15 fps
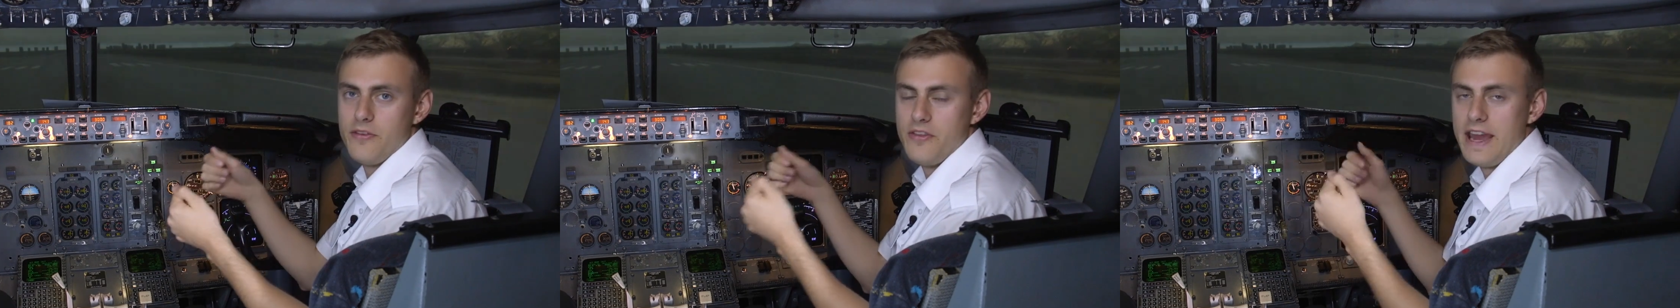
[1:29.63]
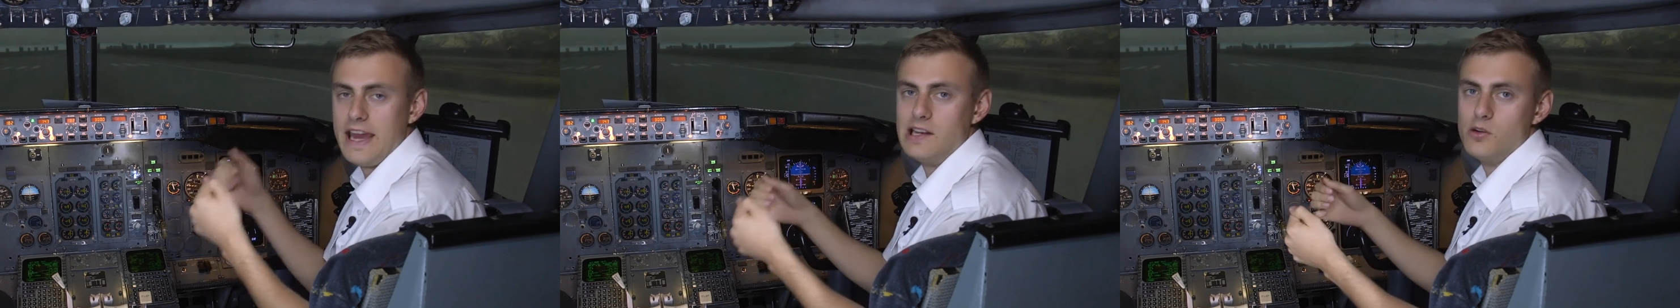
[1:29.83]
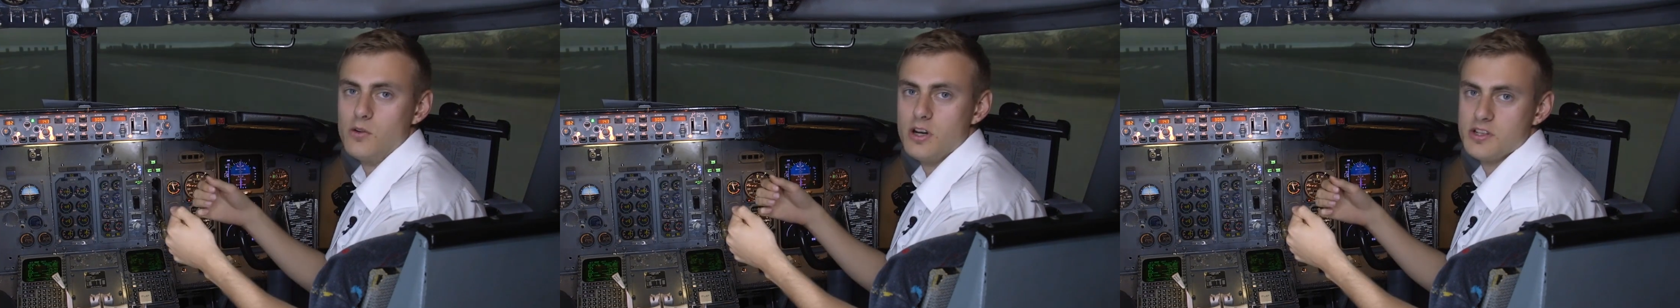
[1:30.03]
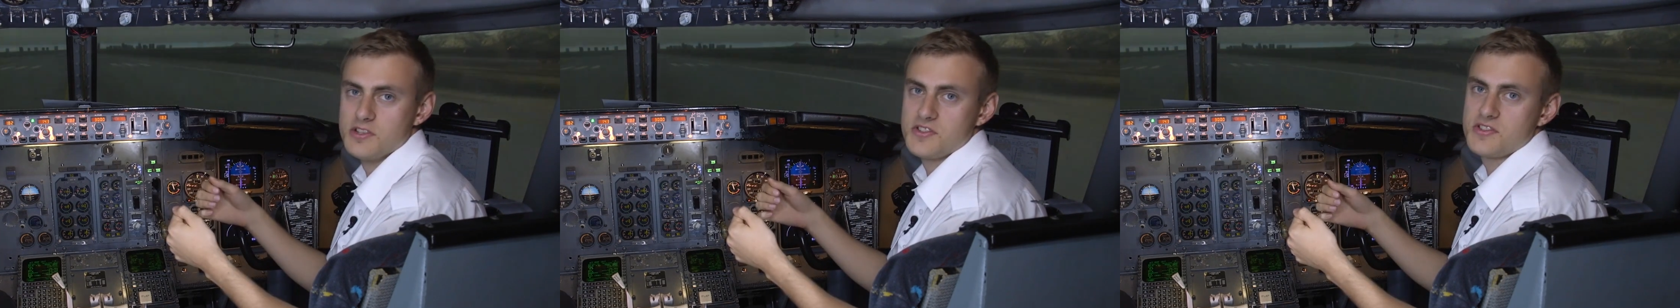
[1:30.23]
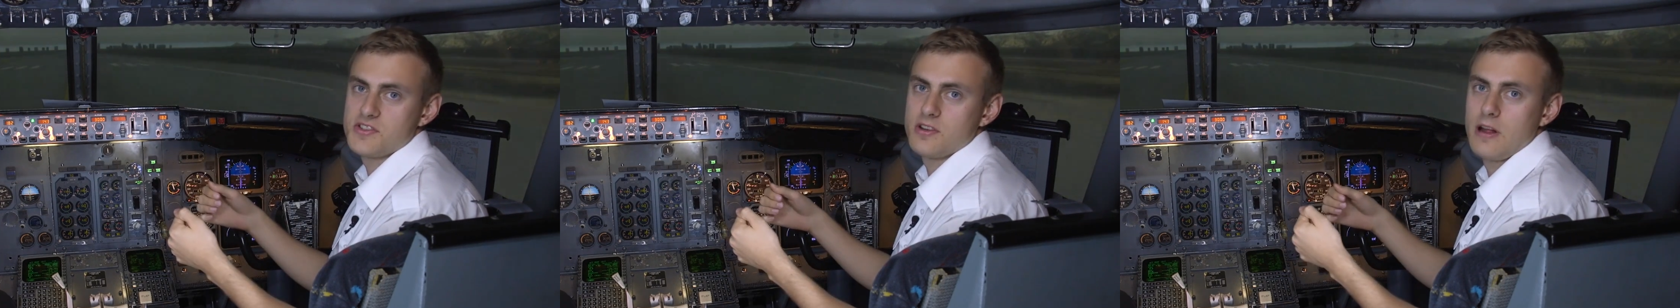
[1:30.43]
the
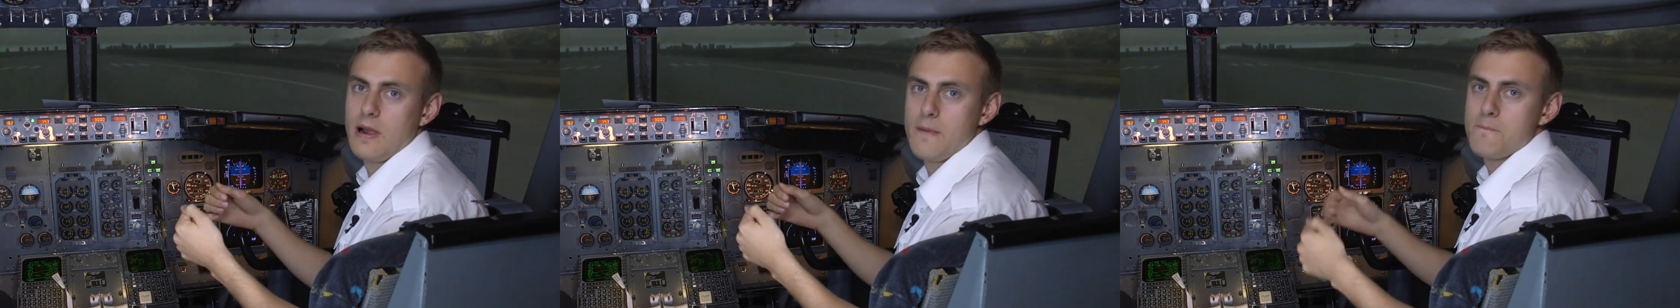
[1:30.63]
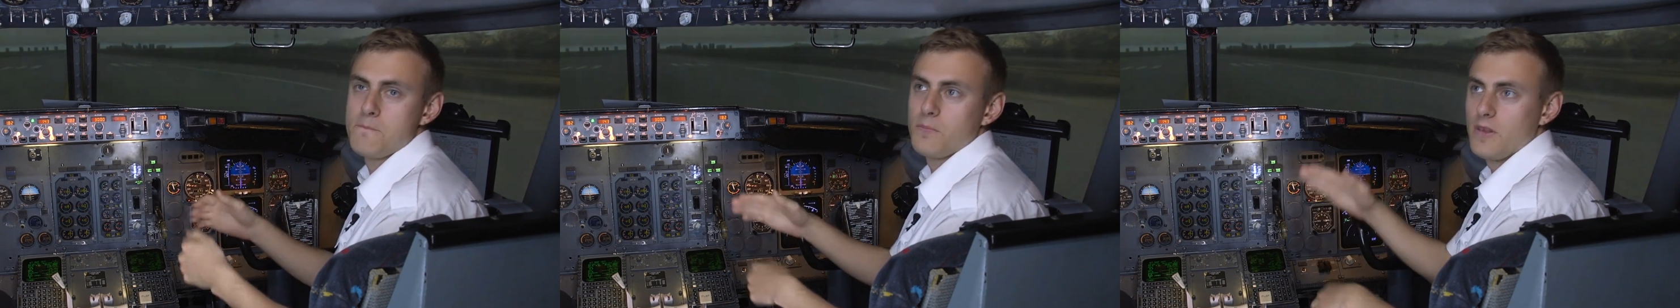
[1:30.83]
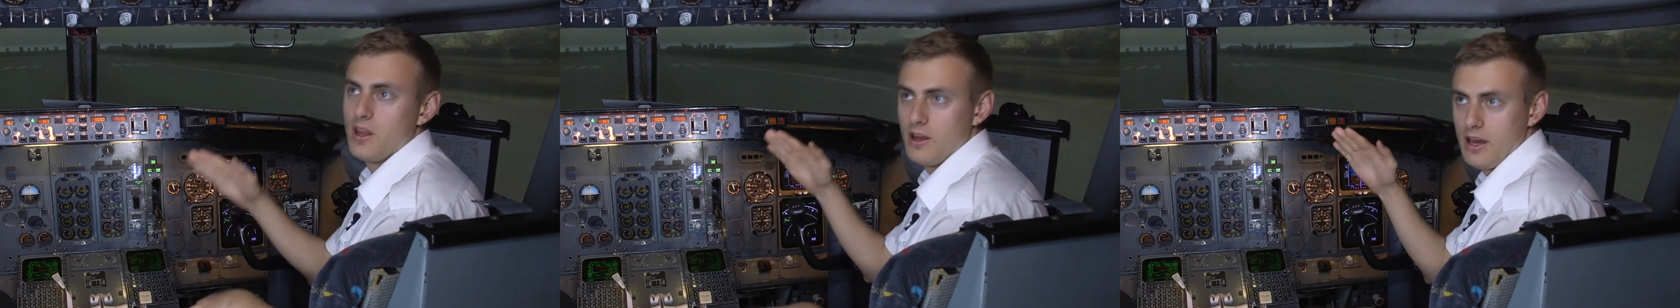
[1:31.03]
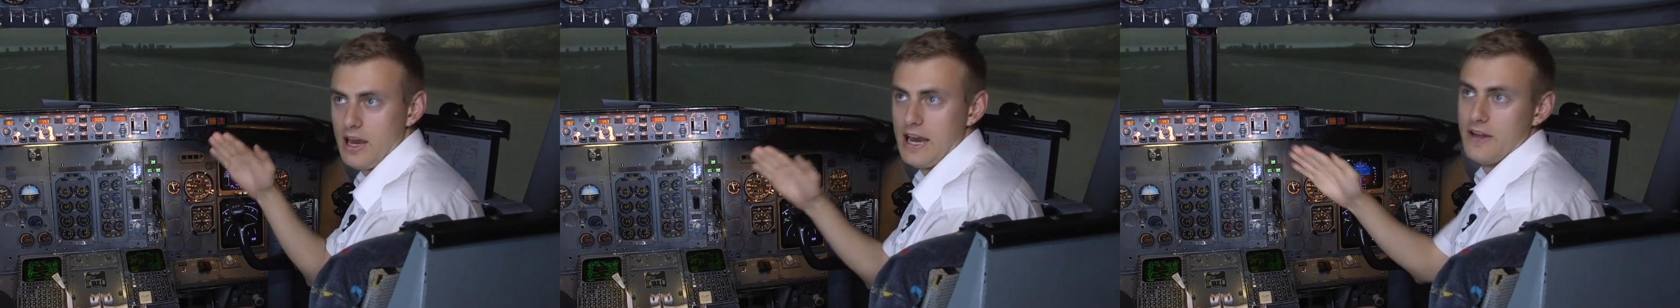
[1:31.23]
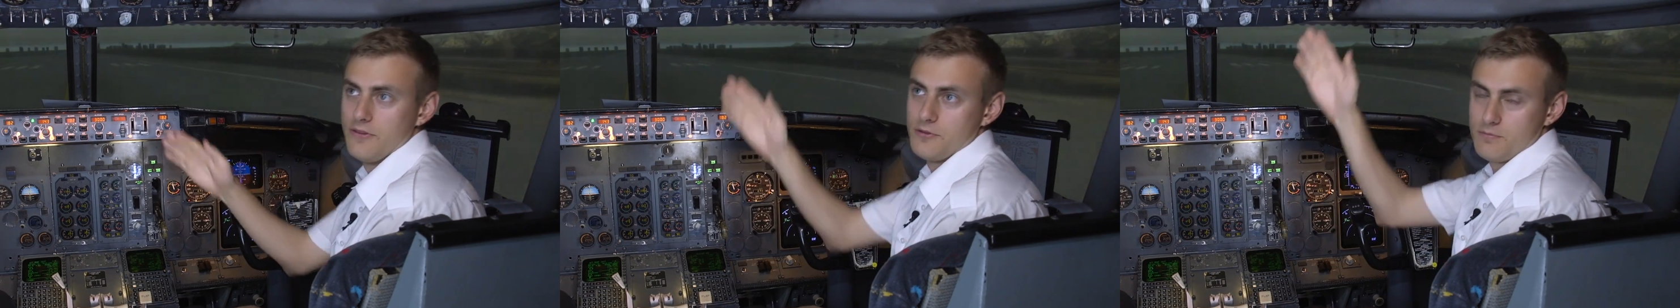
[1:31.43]
ailerons
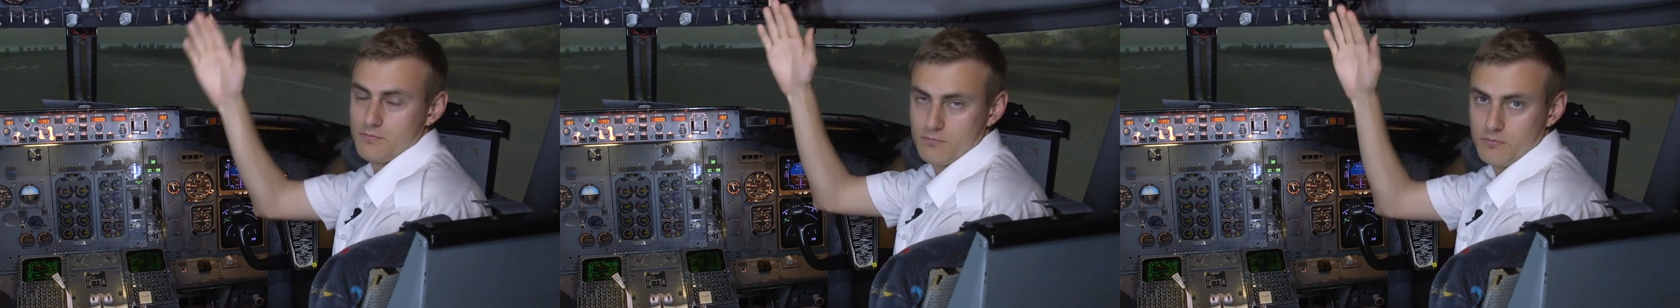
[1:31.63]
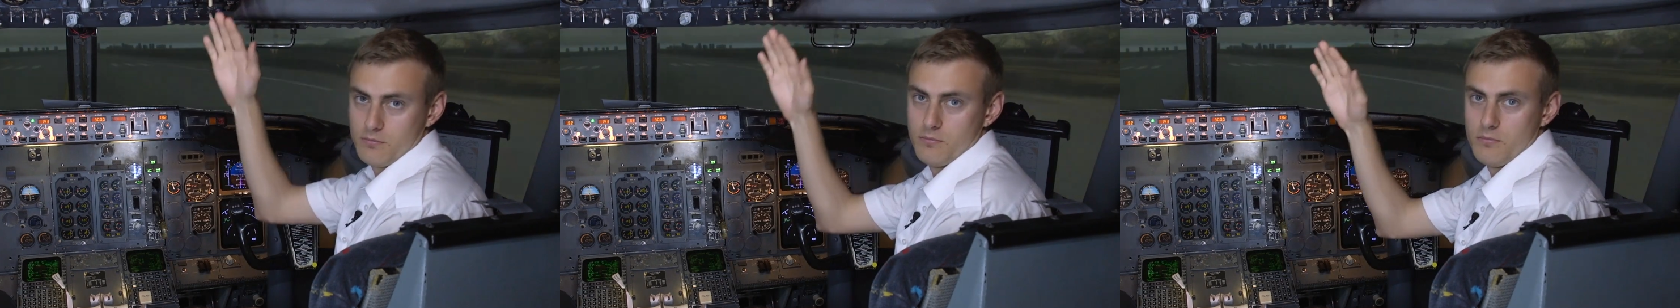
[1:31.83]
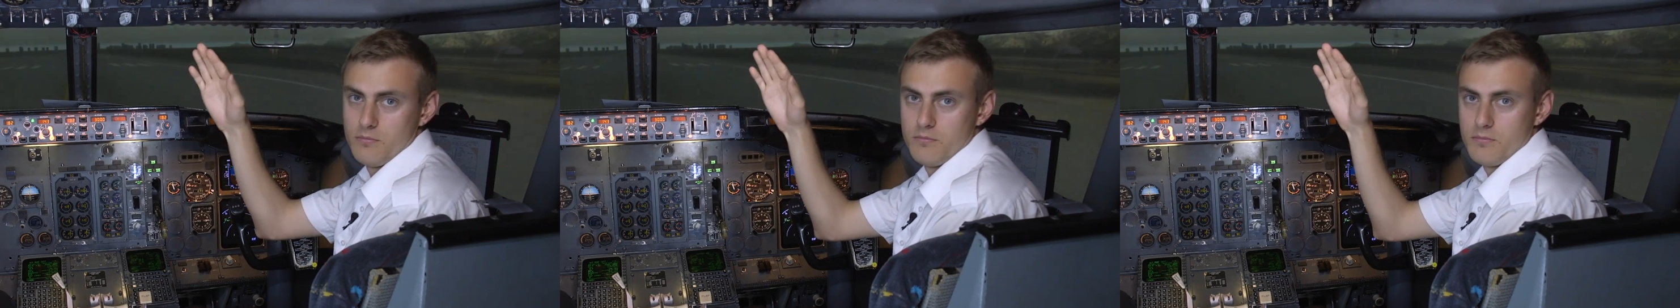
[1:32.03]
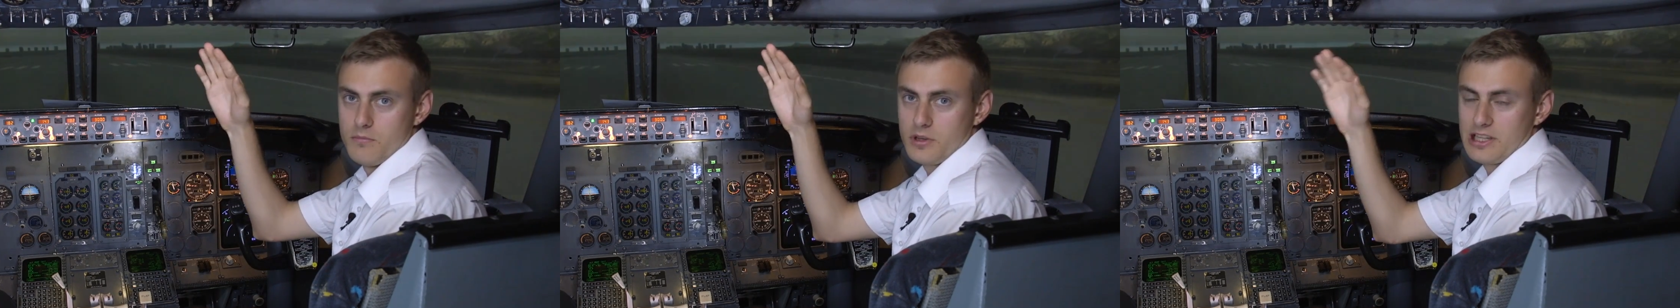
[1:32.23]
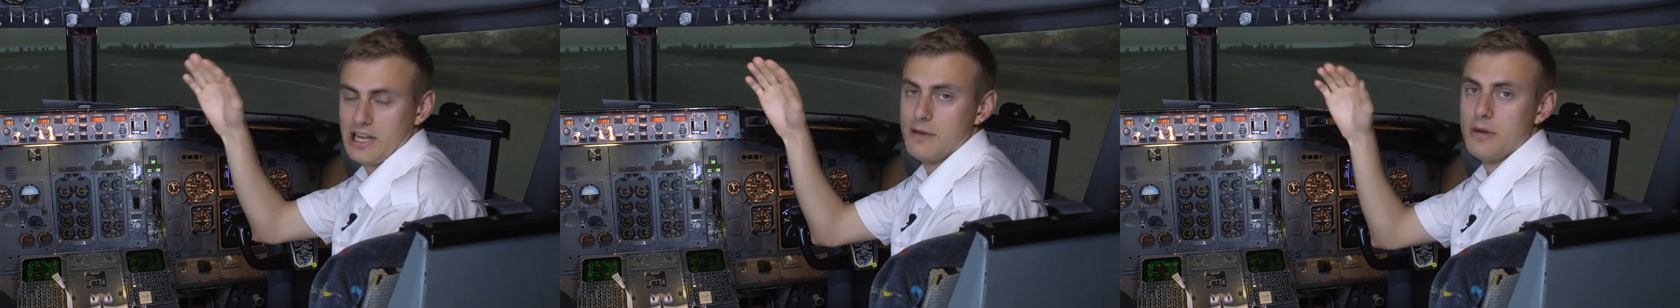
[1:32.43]
and
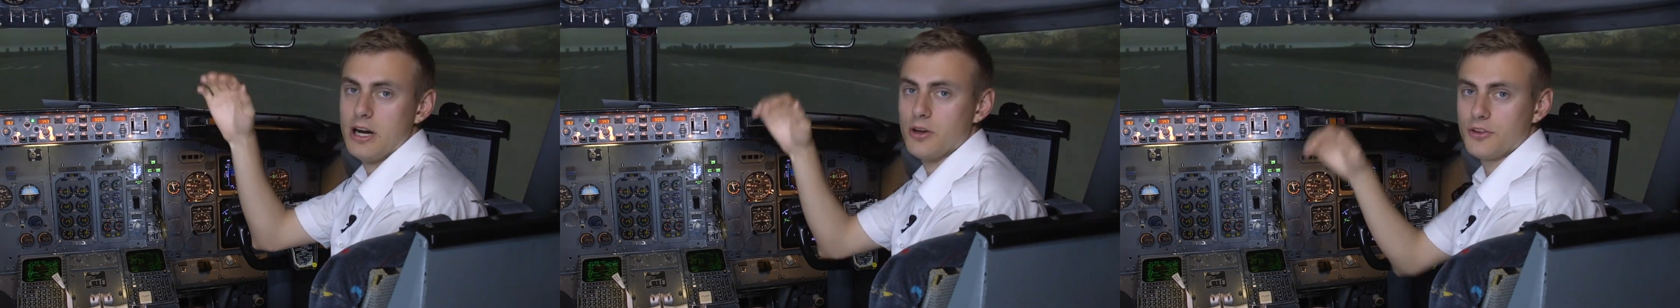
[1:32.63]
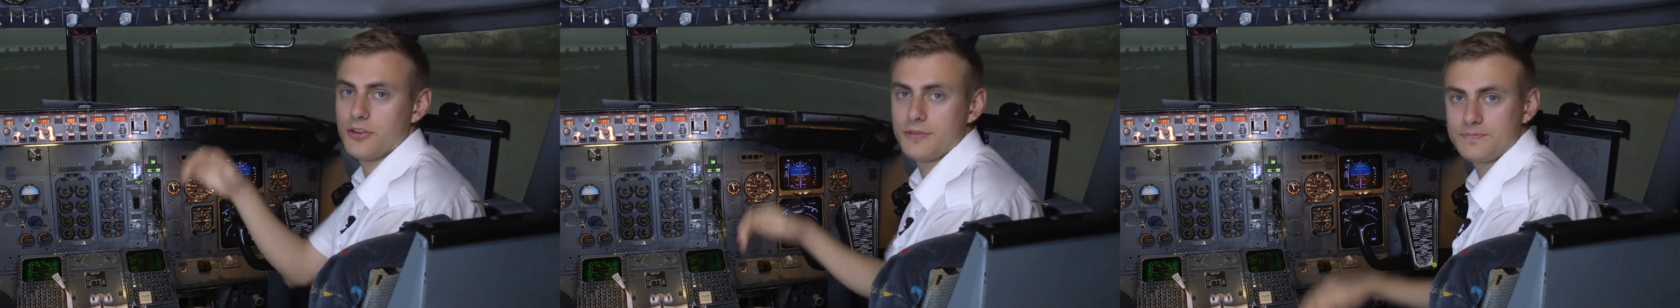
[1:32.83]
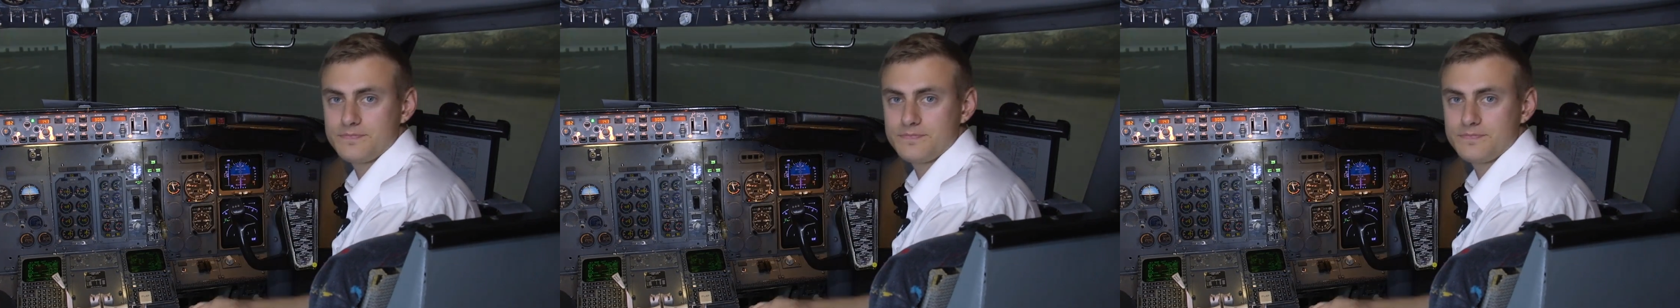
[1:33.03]
climb out.